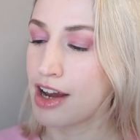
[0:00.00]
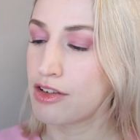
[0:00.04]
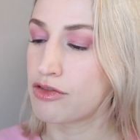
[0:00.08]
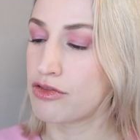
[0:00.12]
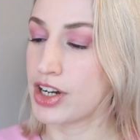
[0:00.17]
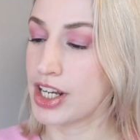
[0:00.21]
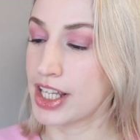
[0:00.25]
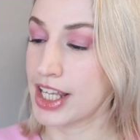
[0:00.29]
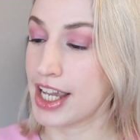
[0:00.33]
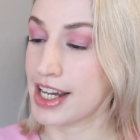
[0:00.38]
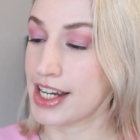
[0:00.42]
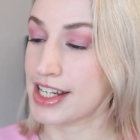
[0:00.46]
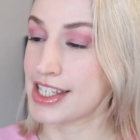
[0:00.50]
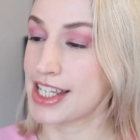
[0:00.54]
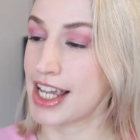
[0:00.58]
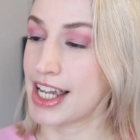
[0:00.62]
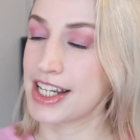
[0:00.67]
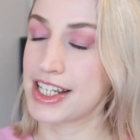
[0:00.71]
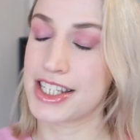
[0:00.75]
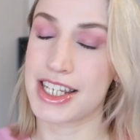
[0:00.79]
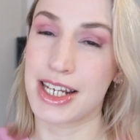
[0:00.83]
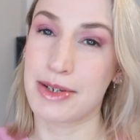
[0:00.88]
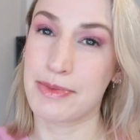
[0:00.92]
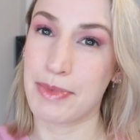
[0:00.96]
Really
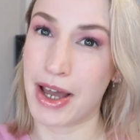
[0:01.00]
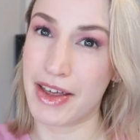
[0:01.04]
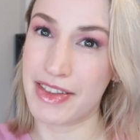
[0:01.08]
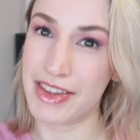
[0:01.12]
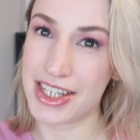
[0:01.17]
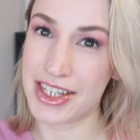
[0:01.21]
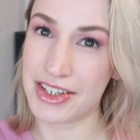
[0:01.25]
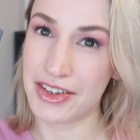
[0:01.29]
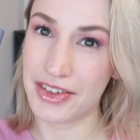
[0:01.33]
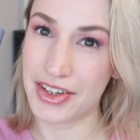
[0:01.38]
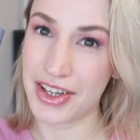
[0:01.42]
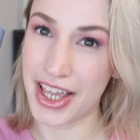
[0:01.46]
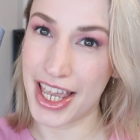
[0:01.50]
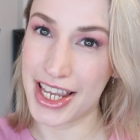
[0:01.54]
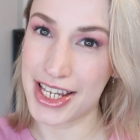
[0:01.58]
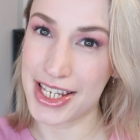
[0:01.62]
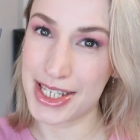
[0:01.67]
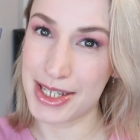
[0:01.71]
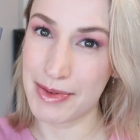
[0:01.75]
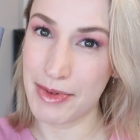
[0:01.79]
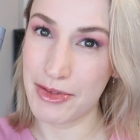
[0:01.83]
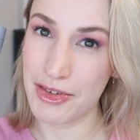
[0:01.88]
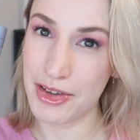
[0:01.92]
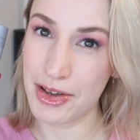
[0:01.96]
excited by this little Kate
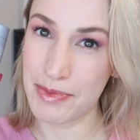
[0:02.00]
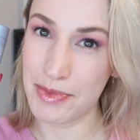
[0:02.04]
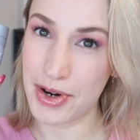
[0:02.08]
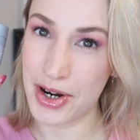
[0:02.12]
Somerville